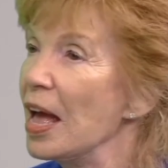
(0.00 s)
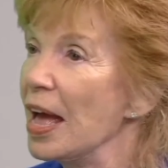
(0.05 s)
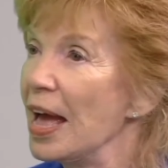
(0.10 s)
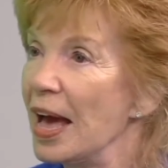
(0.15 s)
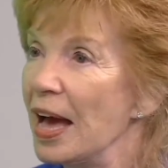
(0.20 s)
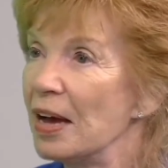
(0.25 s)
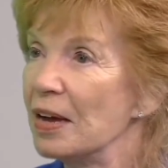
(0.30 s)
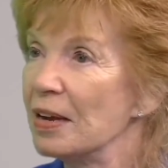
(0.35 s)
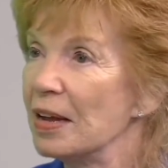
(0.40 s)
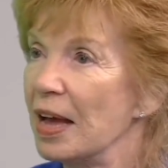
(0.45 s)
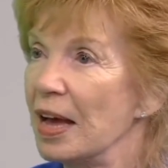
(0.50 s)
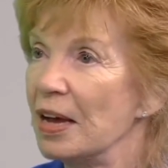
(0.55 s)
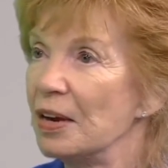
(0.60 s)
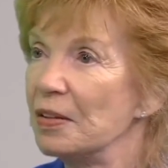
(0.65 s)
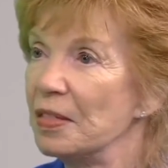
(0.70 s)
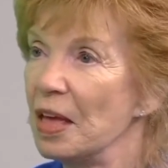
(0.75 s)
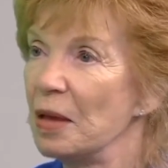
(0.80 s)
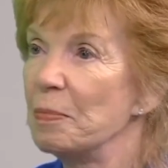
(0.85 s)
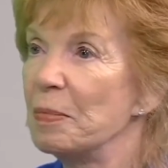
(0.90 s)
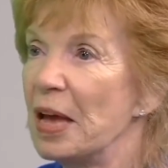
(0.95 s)
how do
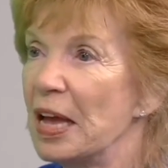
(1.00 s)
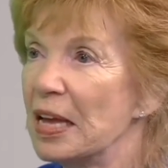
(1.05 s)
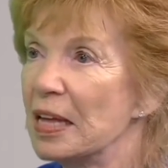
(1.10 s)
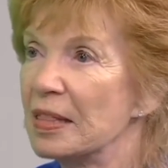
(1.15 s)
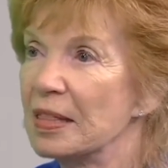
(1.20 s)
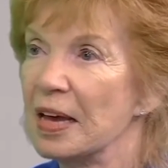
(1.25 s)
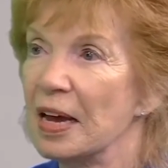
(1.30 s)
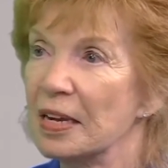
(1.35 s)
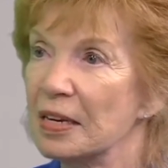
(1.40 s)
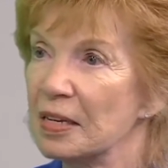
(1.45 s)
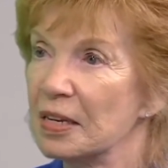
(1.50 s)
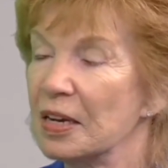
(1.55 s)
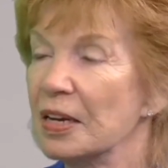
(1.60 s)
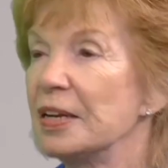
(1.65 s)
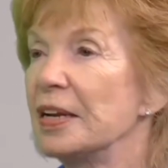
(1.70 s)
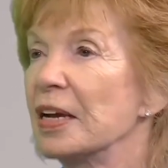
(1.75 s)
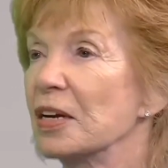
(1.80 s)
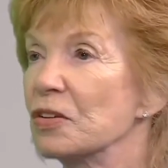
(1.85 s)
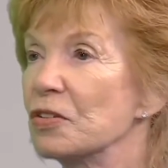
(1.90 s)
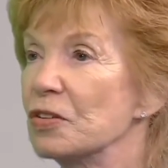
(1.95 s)
they make that
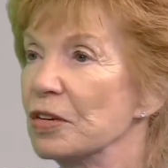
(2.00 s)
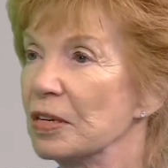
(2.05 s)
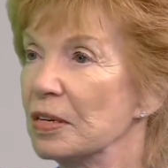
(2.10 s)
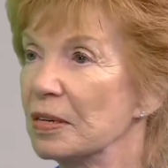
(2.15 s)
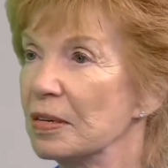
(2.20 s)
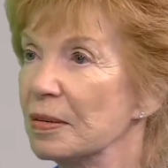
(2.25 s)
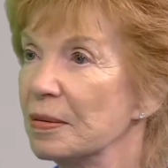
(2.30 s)
connection?